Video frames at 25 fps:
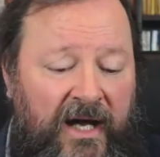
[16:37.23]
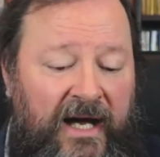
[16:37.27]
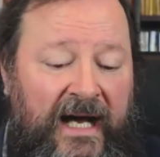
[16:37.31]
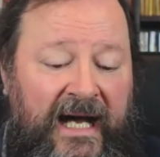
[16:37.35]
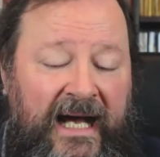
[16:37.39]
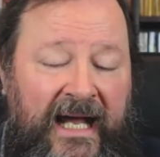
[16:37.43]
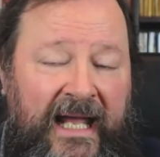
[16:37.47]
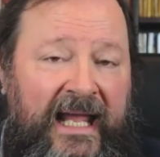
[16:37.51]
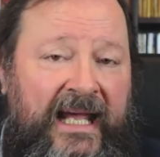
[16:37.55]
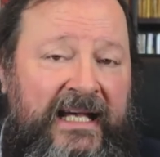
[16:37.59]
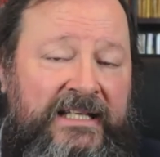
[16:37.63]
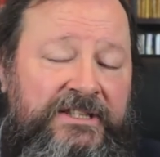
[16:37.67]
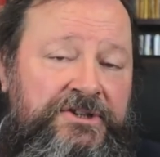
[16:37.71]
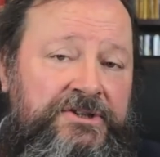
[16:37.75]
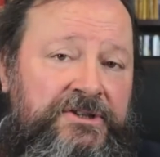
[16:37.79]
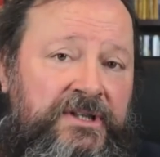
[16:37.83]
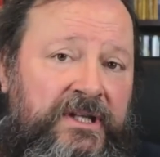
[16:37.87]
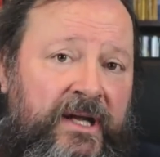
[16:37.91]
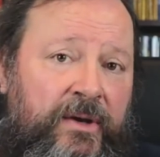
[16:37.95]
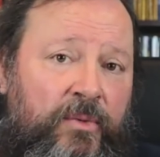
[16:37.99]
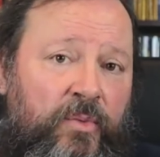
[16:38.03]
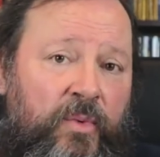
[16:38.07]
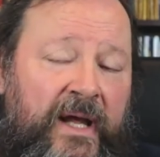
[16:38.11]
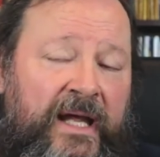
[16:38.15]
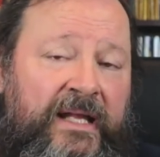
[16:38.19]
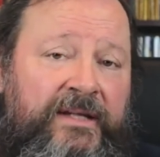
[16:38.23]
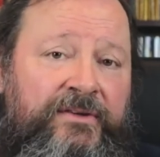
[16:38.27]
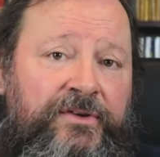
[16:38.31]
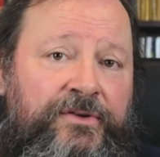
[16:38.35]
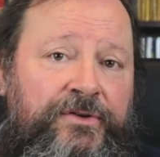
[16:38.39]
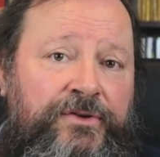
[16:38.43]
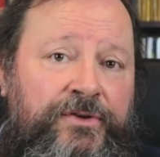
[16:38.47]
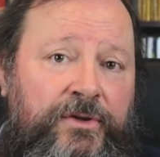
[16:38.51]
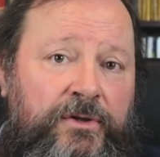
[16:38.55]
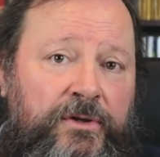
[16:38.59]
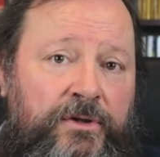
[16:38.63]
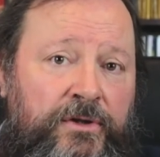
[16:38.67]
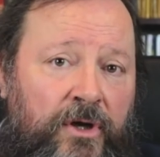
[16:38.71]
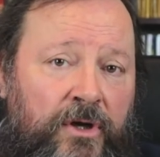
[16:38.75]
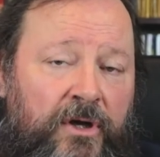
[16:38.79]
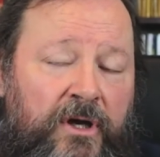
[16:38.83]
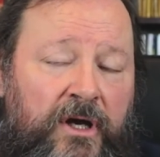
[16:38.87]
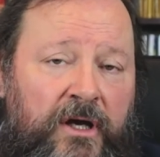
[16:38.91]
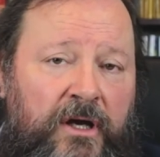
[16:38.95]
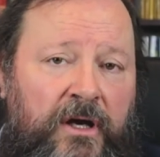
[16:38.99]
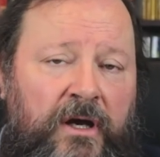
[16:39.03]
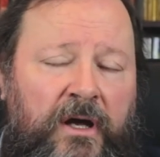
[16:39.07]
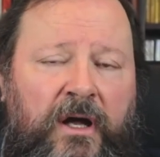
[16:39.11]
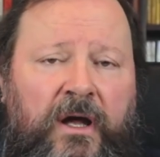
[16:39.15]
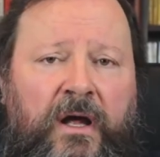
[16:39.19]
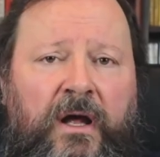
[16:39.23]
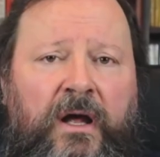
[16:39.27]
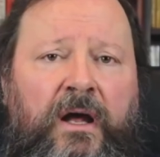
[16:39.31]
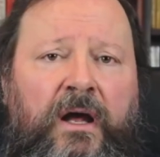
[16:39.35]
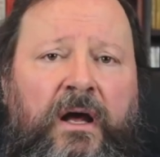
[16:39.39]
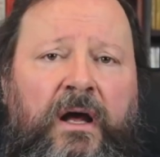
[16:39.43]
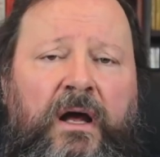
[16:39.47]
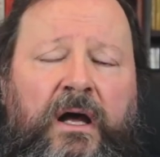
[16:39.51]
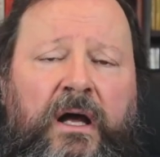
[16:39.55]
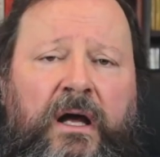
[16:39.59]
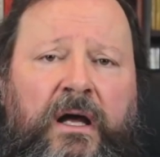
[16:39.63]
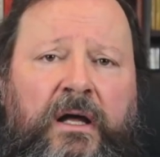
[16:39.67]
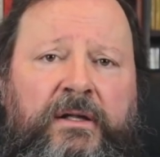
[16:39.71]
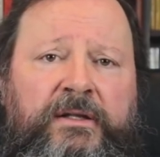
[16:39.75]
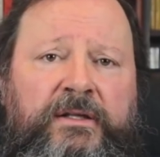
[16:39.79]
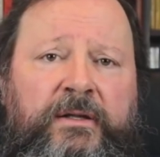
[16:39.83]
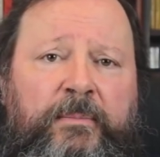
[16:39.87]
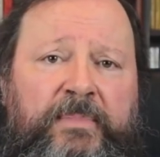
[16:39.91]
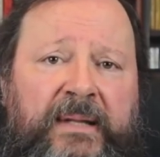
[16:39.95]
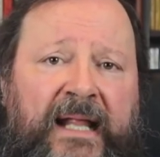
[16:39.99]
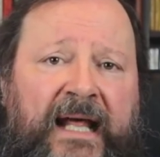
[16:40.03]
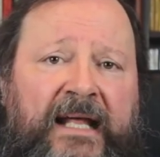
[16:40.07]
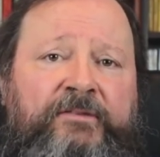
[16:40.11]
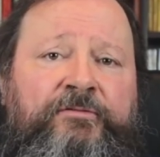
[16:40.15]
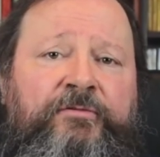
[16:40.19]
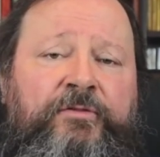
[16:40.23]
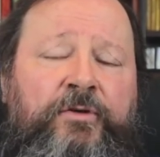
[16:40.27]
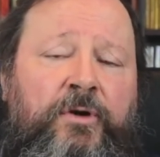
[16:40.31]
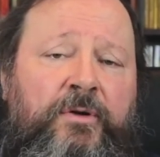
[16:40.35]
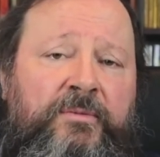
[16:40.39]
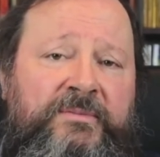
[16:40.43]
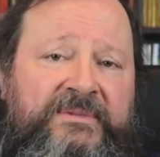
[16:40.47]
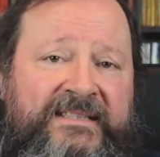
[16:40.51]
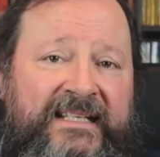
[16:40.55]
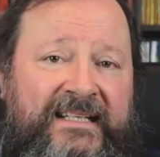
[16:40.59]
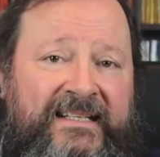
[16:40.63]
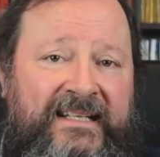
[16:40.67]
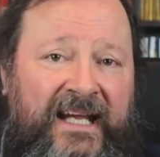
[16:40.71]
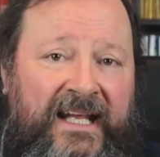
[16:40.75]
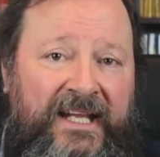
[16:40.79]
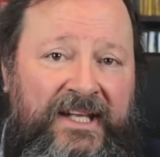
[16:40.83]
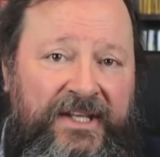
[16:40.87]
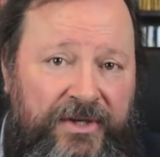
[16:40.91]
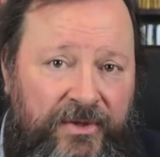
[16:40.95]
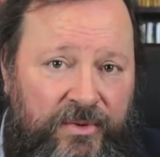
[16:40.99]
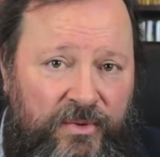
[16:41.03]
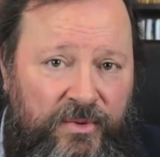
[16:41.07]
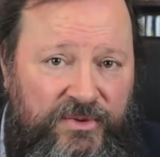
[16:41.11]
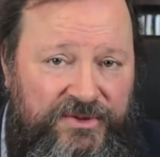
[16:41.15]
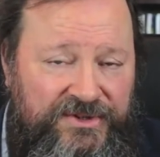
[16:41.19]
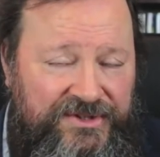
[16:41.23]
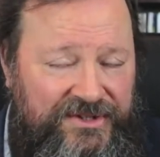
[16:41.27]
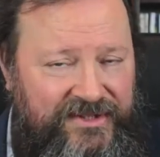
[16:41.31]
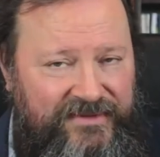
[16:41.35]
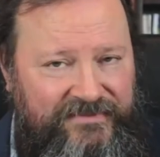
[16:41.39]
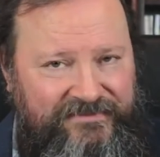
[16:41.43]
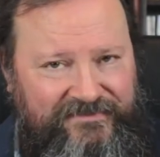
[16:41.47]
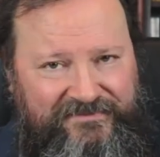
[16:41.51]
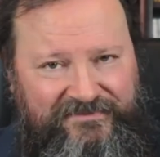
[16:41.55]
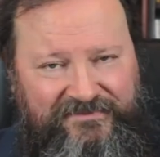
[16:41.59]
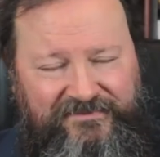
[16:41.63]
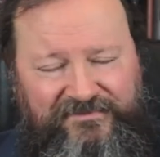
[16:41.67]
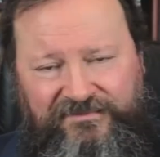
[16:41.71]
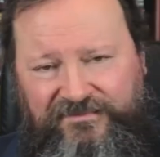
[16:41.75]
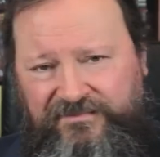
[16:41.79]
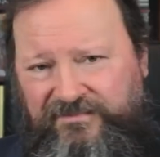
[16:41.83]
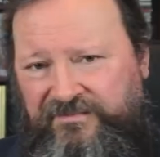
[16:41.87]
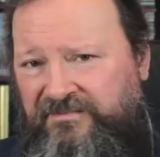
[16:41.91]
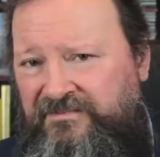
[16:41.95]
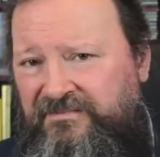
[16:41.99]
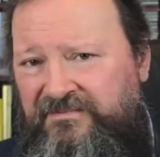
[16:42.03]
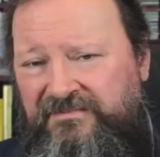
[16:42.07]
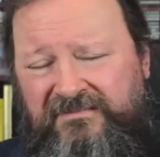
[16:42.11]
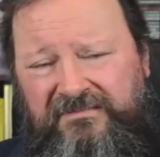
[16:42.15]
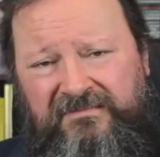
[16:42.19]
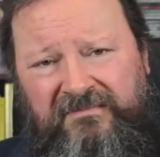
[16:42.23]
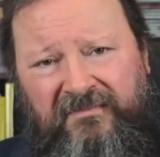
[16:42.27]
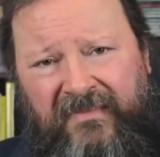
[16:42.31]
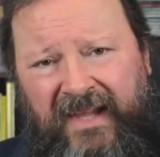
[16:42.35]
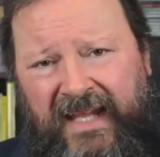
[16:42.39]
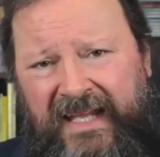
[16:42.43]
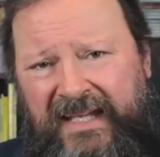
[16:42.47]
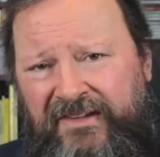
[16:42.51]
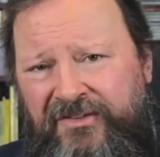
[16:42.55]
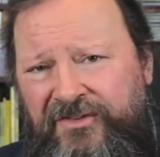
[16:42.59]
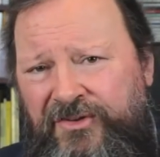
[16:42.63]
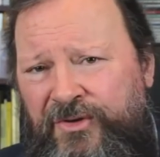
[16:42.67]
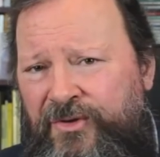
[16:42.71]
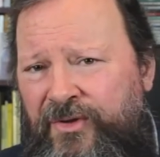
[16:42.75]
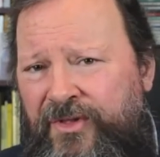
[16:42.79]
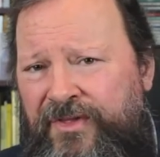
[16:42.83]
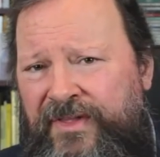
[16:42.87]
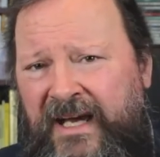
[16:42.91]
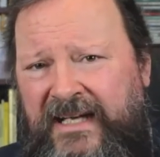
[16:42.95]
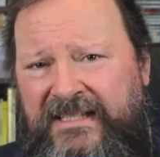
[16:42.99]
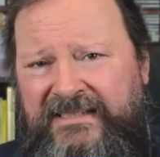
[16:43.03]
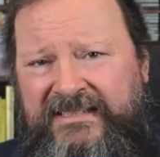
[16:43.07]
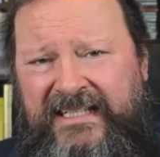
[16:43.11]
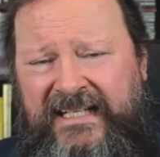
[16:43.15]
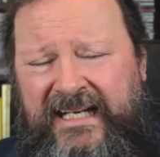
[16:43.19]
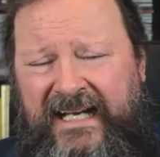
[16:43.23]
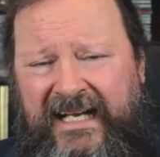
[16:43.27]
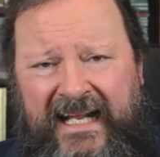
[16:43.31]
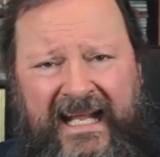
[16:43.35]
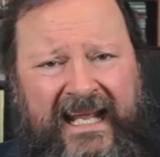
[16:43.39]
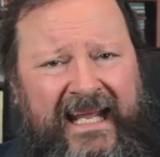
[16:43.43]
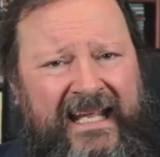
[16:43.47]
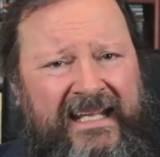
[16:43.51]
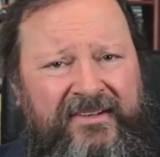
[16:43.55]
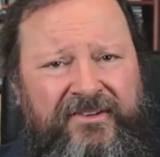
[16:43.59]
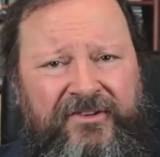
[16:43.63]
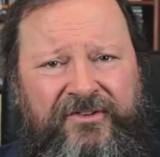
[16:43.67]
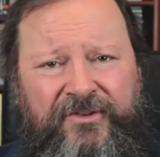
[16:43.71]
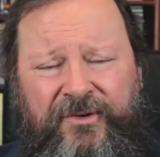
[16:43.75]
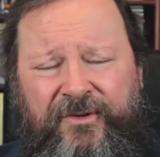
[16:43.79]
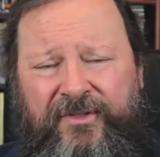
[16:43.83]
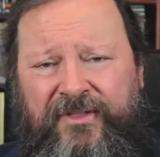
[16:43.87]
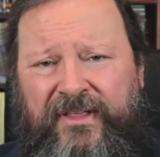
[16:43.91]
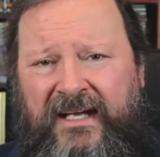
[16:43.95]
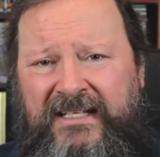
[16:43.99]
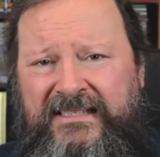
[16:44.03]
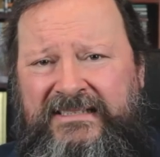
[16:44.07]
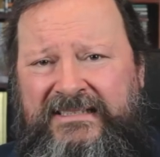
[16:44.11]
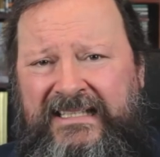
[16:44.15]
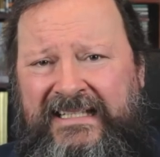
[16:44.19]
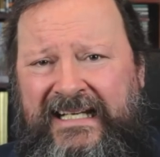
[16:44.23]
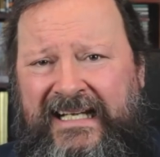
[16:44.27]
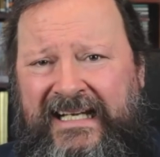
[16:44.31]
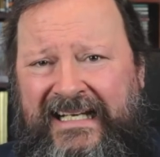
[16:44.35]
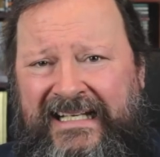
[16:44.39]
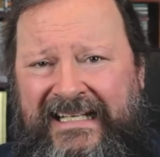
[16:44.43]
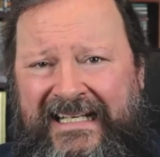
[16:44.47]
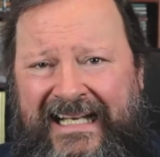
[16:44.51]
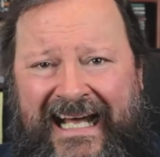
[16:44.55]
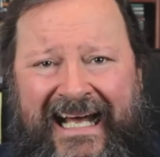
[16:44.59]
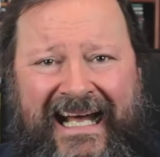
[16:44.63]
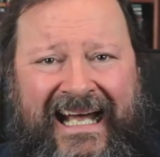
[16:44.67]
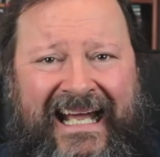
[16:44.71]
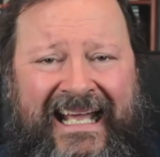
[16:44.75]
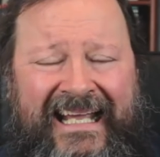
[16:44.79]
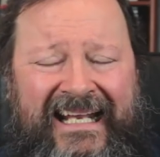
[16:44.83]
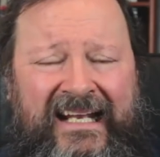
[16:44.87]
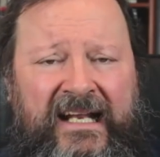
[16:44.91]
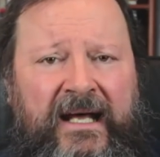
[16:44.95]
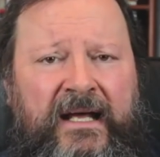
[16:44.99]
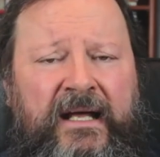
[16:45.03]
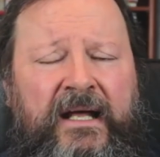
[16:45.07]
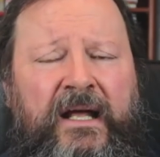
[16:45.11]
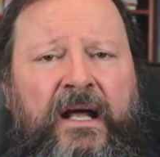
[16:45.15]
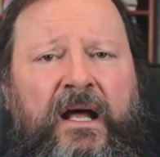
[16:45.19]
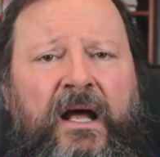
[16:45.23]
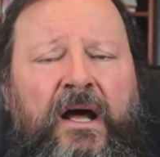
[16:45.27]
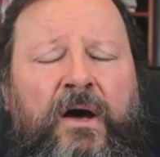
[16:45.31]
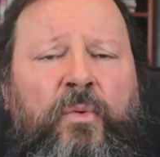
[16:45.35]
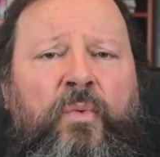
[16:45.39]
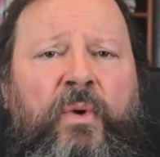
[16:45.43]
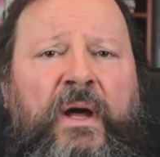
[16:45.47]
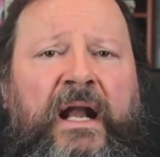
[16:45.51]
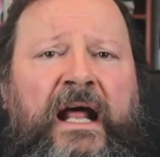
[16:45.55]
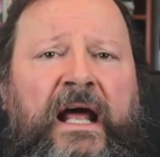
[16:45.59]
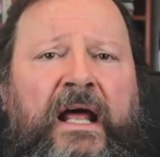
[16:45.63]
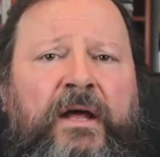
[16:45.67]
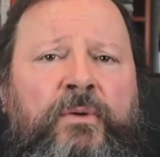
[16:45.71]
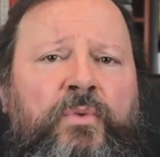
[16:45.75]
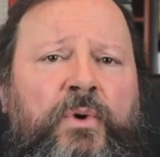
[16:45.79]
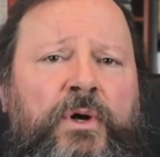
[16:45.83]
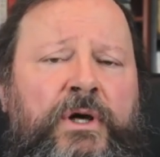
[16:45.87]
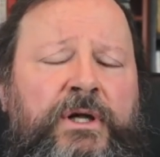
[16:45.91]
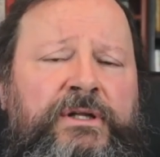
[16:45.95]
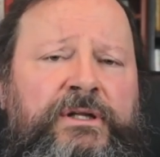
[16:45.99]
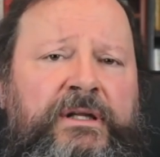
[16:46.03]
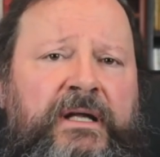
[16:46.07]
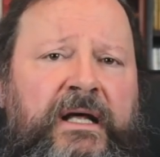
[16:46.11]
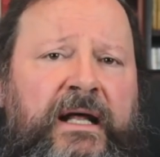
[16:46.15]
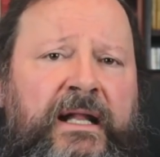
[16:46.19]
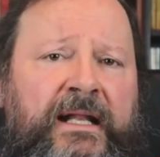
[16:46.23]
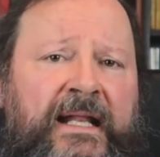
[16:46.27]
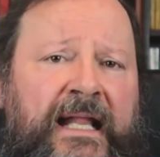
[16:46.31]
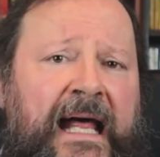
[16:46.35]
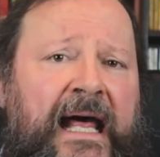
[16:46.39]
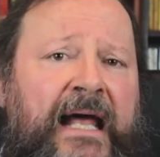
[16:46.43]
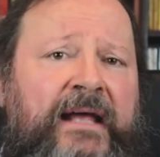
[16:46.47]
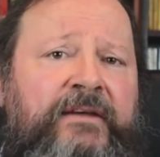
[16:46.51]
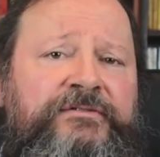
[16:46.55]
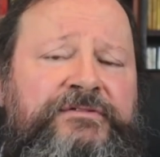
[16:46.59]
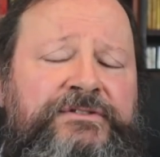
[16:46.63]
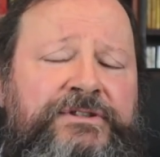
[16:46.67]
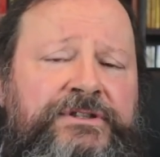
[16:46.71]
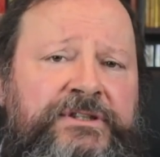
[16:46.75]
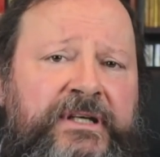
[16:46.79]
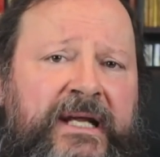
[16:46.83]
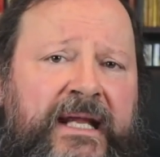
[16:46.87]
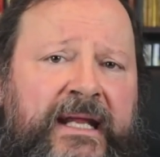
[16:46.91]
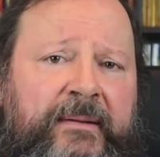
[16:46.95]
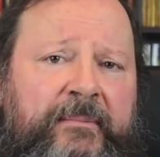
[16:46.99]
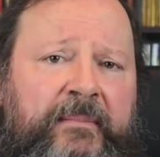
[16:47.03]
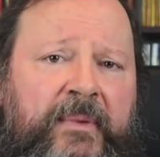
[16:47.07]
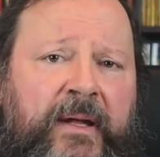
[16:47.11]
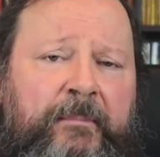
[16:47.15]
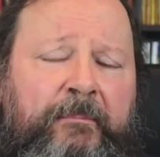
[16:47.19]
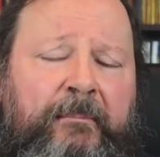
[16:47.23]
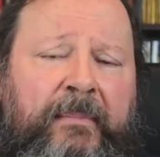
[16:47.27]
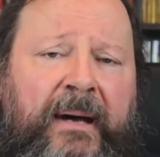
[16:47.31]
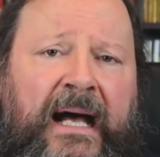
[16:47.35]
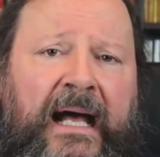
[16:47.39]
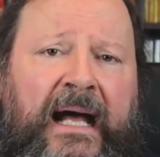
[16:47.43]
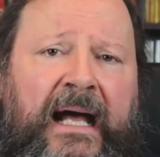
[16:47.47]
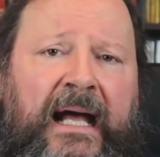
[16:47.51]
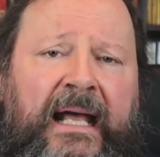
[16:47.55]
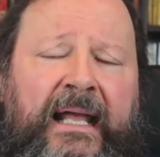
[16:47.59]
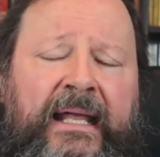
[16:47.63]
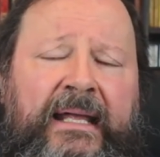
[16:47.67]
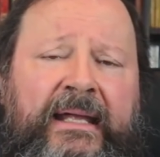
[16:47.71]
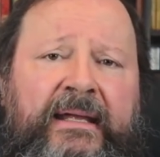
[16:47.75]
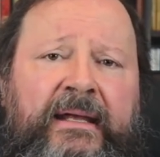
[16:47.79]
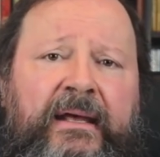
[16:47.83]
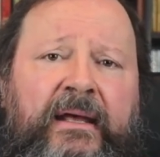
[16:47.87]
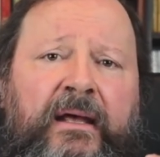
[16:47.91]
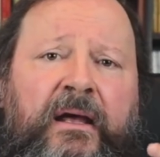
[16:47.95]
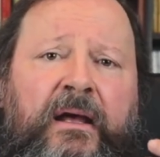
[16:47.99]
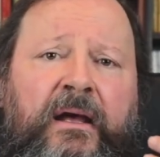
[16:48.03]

I actually went to look the platforms that I used in 2008, 2009, when I would live stream my